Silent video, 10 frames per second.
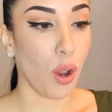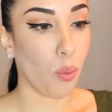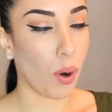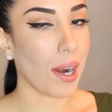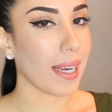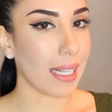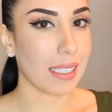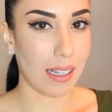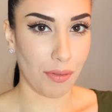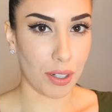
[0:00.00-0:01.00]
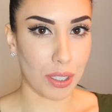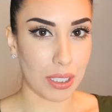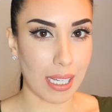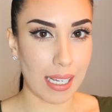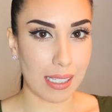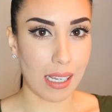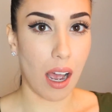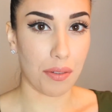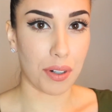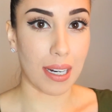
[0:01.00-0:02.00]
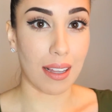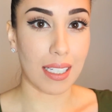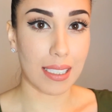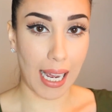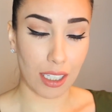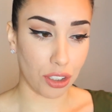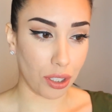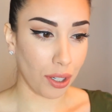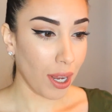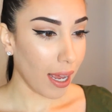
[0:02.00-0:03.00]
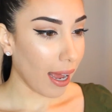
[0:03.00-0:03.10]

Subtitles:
Where it gets difficult is covering the texture.